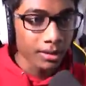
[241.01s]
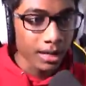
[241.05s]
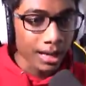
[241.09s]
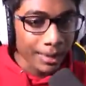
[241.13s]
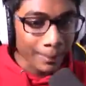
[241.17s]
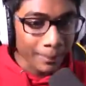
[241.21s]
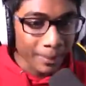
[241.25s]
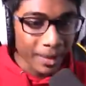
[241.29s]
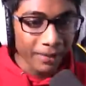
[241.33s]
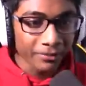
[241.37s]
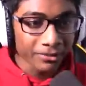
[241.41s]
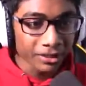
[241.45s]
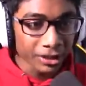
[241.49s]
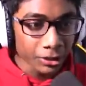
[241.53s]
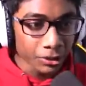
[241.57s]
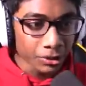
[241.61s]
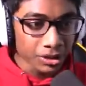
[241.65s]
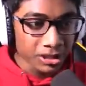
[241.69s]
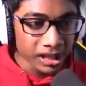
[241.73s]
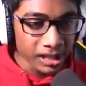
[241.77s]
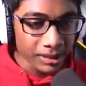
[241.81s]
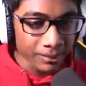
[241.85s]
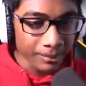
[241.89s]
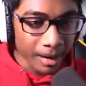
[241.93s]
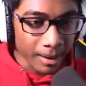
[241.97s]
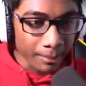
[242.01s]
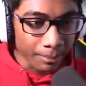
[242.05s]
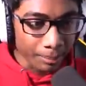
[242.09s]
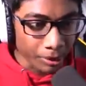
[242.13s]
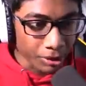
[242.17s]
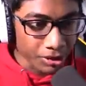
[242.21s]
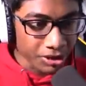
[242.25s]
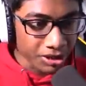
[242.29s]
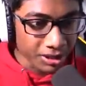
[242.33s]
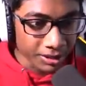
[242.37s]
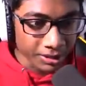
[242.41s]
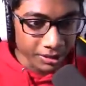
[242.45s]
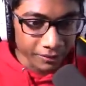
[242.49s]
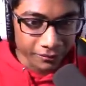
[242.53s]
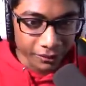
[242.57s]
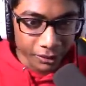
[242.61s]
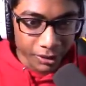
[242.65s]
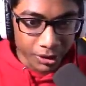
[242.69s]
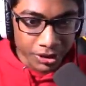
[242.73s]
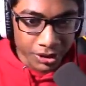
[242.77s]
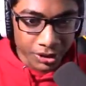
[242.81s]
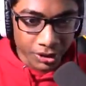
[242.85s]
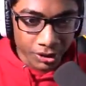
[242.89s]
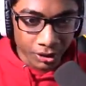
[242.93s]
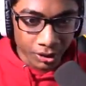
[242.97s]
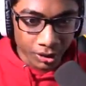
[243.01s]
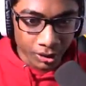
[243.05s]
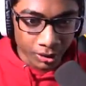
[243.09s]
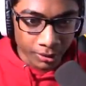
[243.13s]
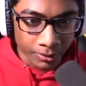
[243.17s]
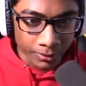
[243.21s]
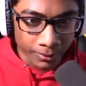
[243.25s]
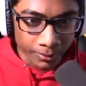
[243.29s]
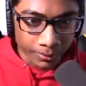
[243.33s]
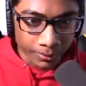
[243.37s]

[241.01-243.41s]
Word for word: I may have to use like my burst in the first turn.